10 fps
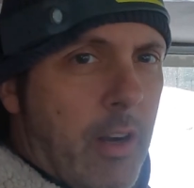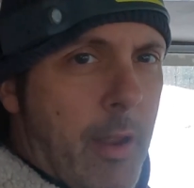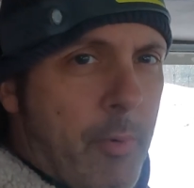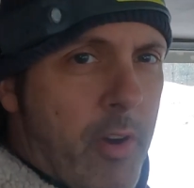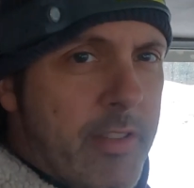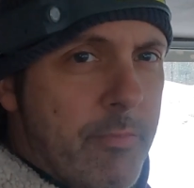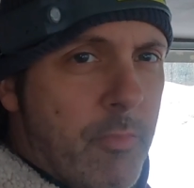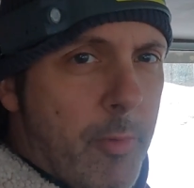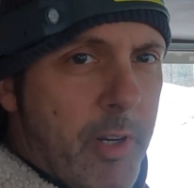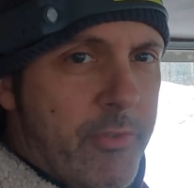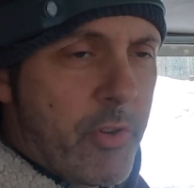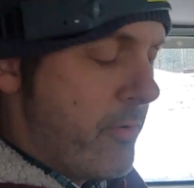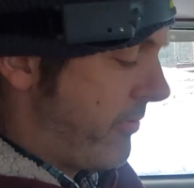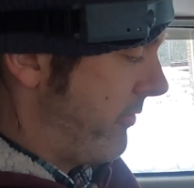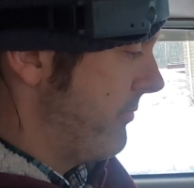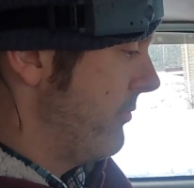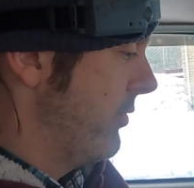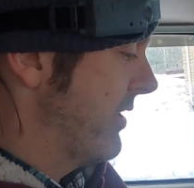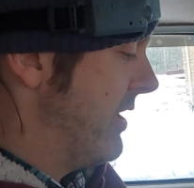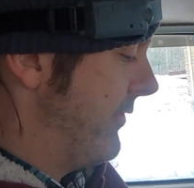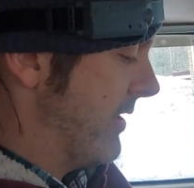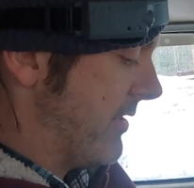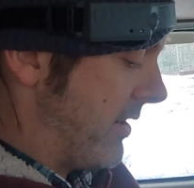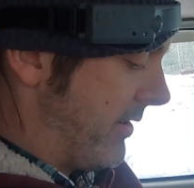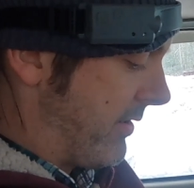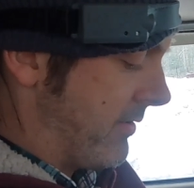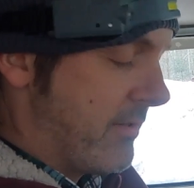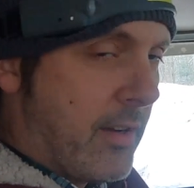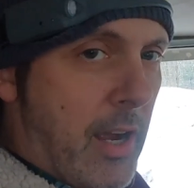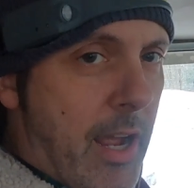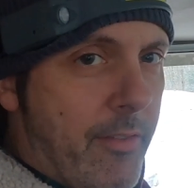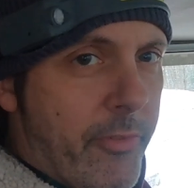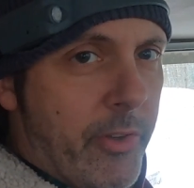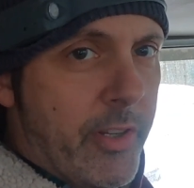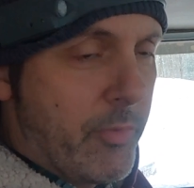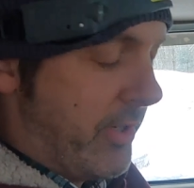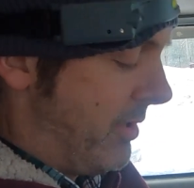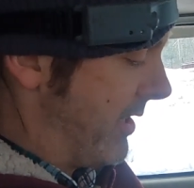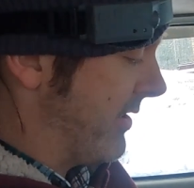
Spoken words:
All right, boys, moment of truth. We'll see if it starts. I have a feeling it will